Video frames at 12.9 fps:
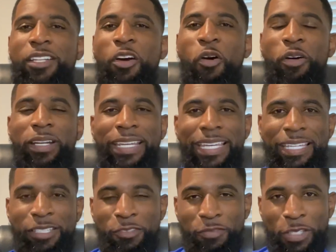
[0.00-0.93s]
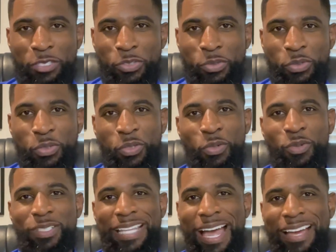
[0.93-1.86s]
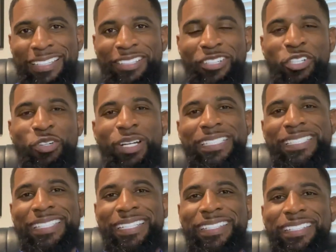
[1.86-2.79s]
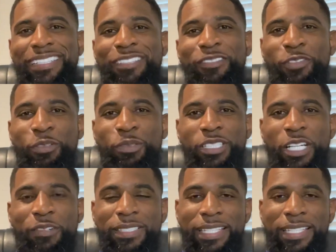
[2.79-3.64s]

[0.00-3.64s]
on an individual who was out here crushing it in the food service